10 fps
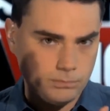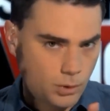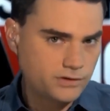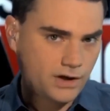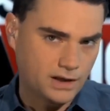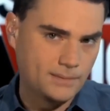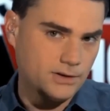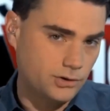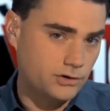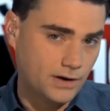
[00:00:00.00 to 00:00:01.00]
is more telling
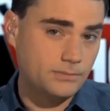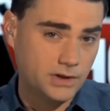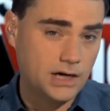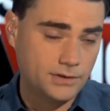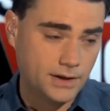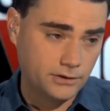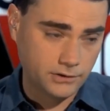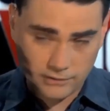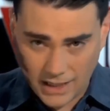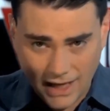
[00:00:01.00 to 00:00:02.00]
about the New York Times than anything
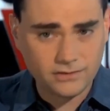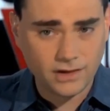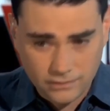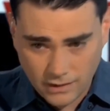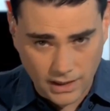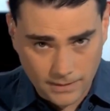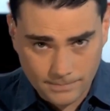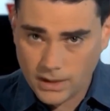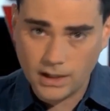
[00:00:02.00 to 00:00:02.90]
else, because as I say,